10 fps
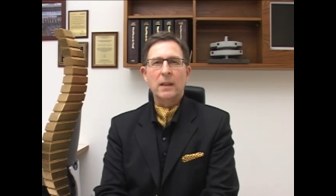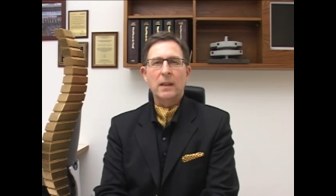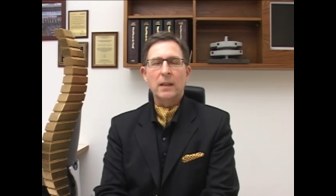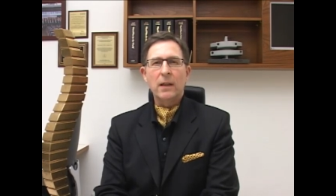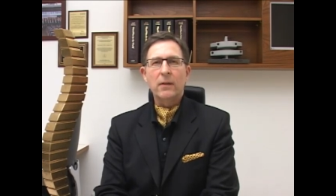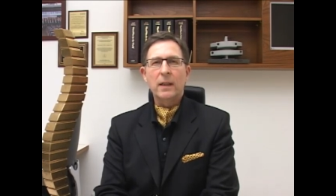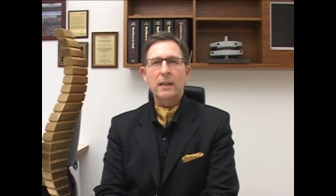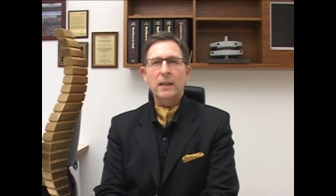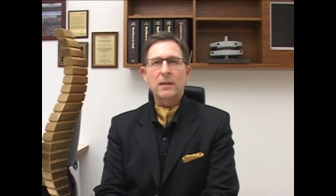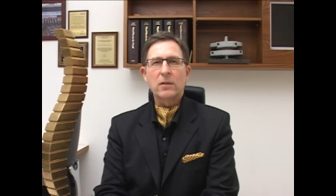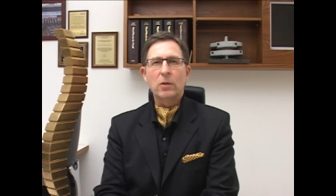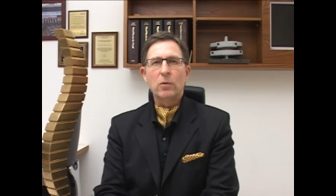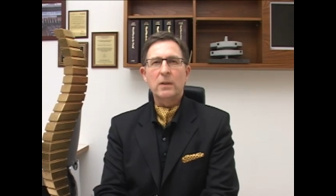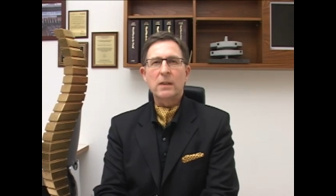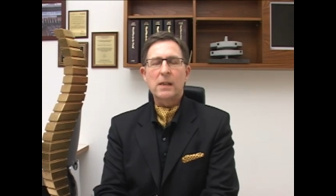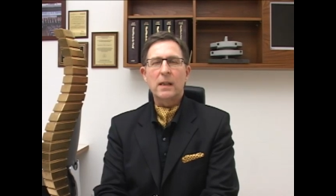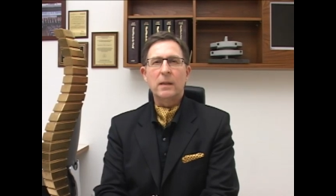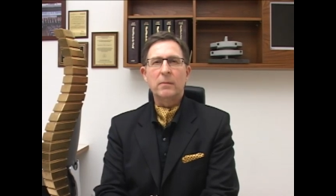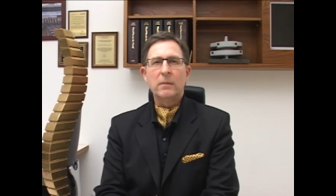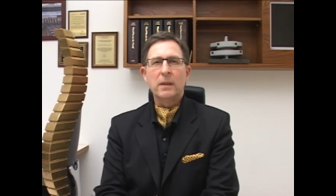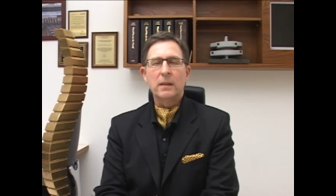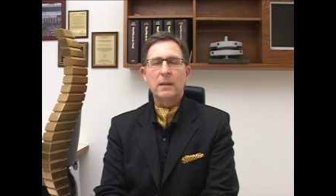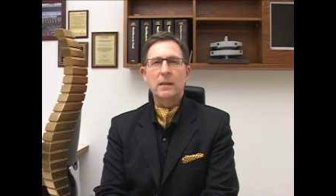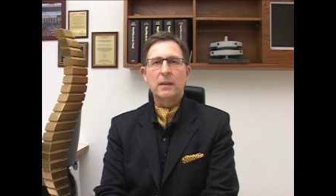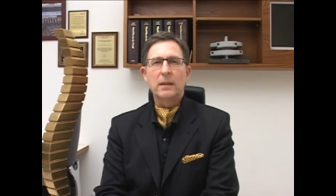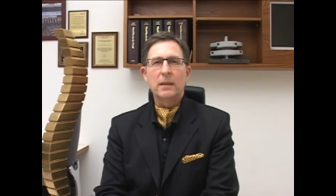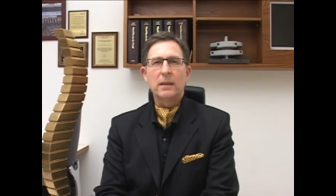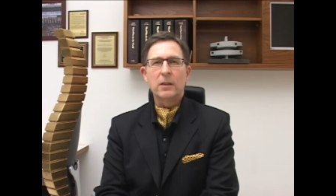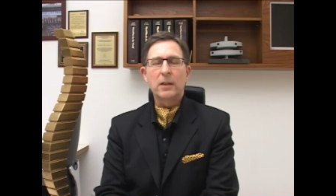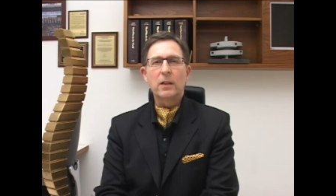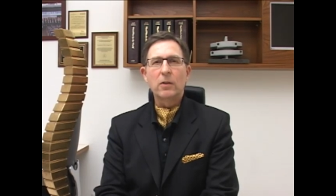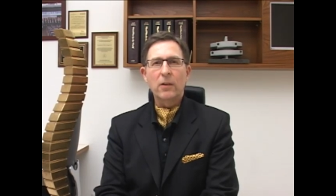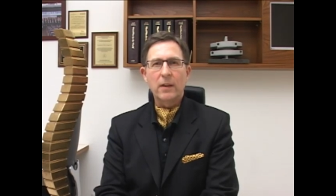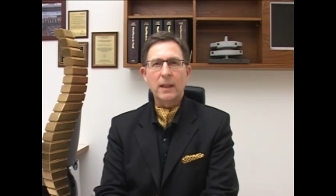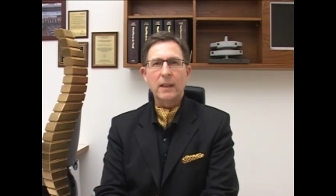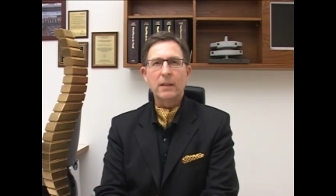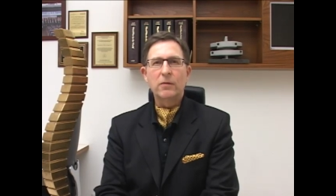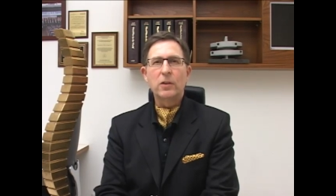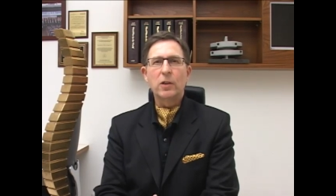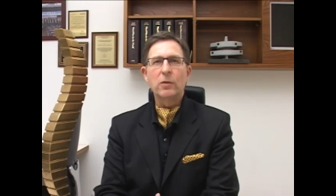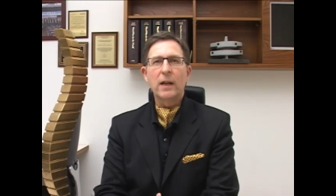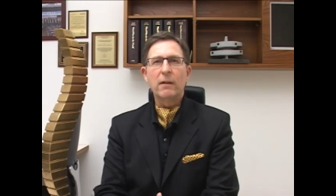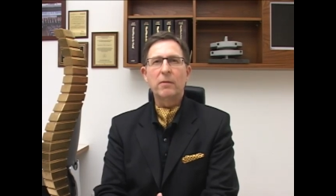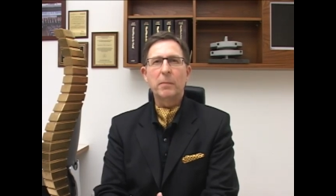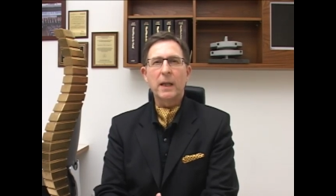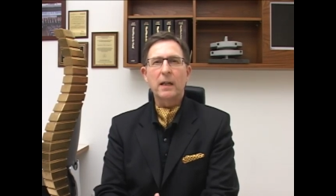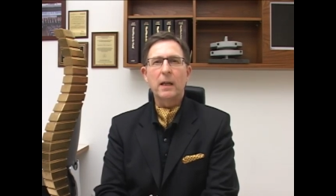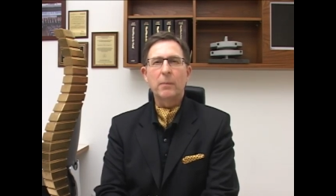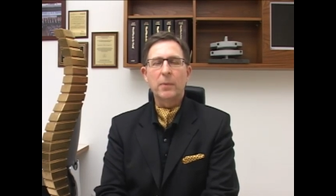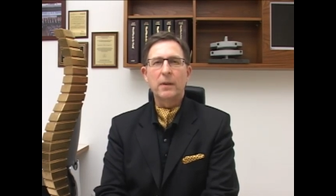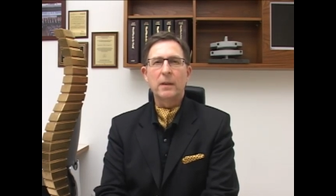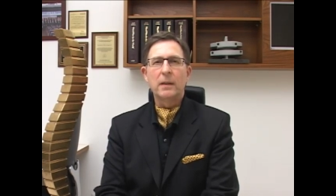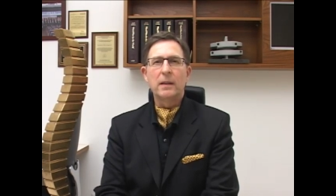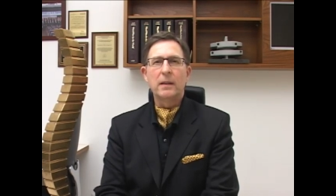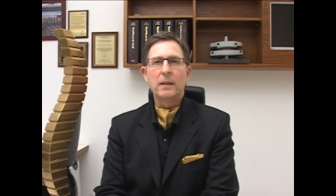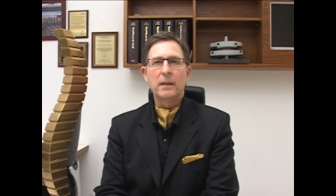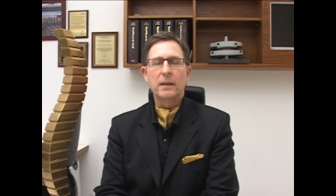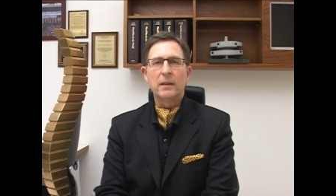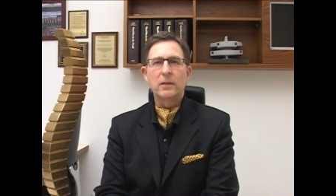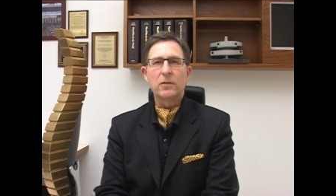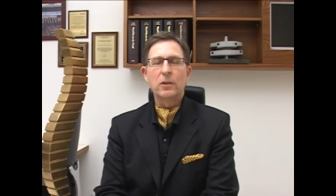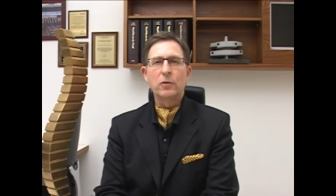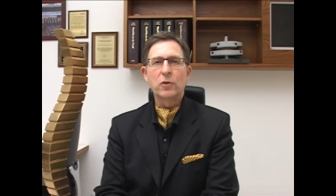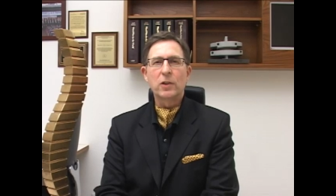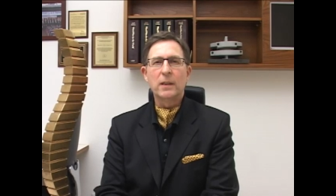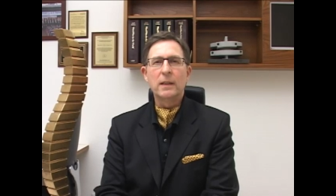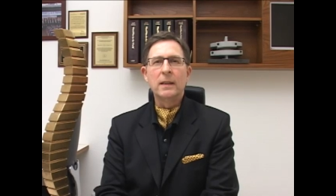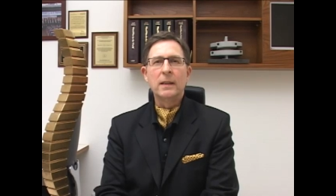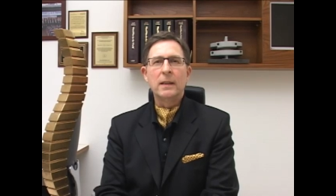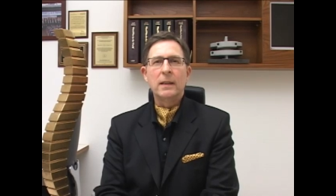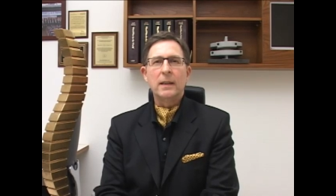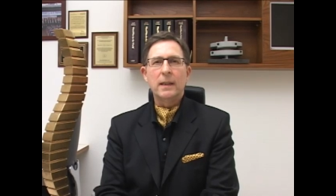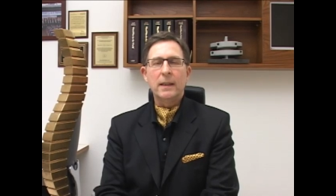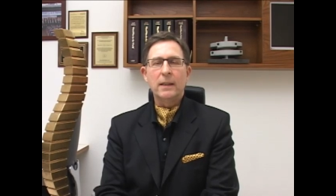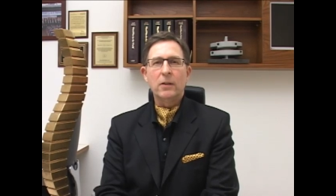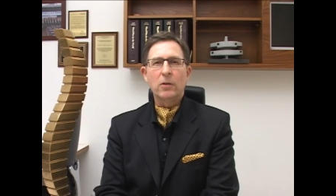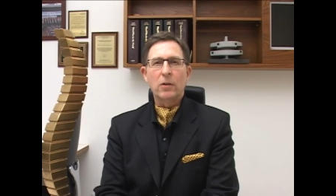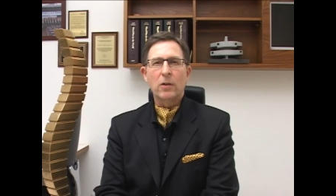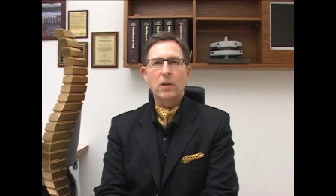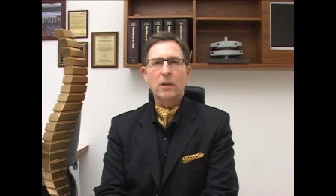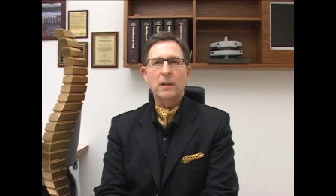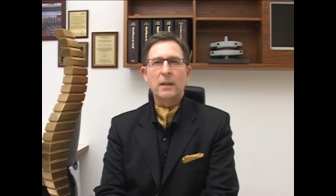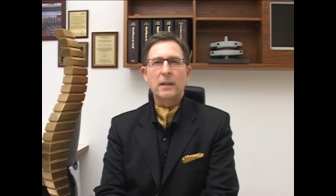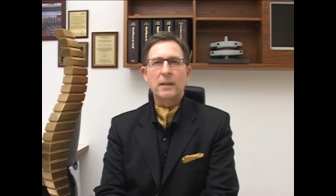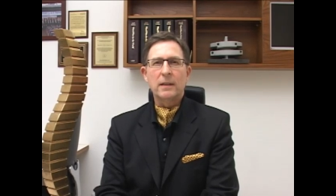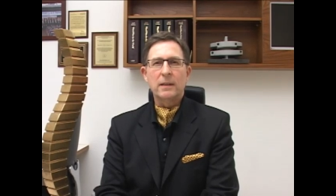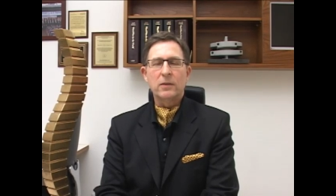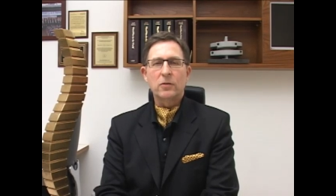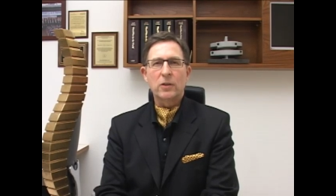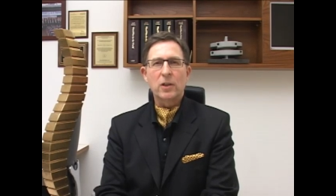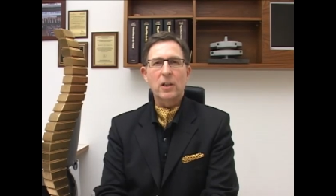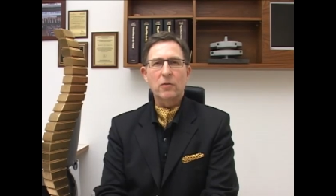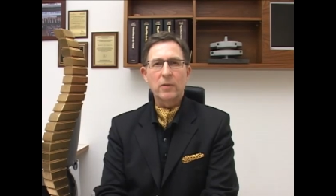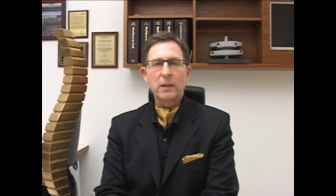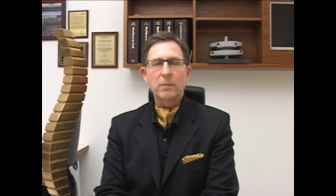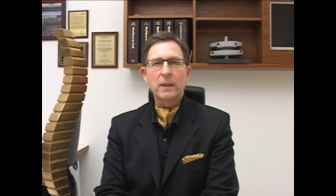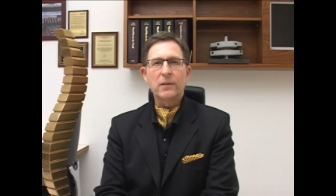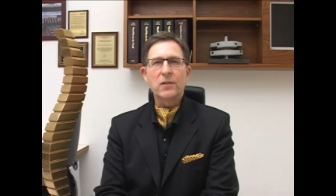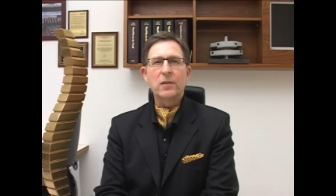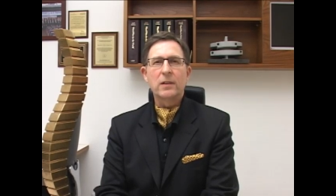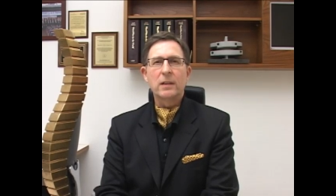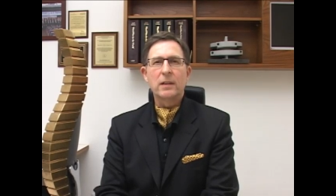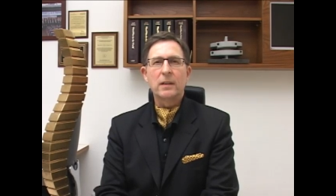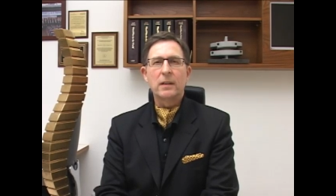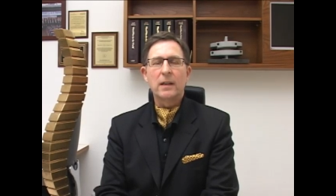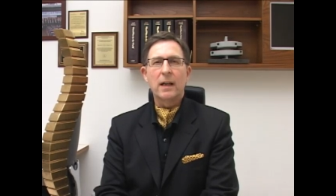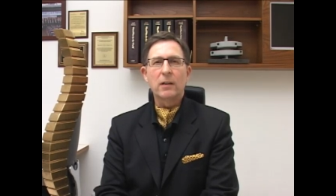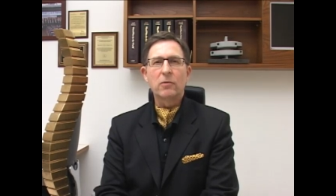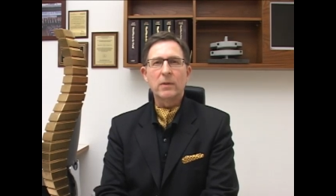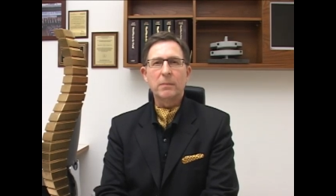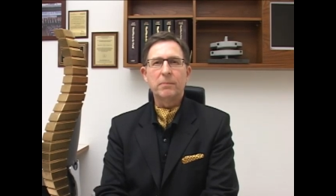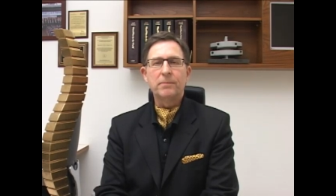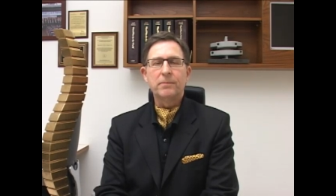And I think that's all the time uh, not a good thing if you don't have a backup uh, uh solution in your uh, surgical treatment uh, algorithm.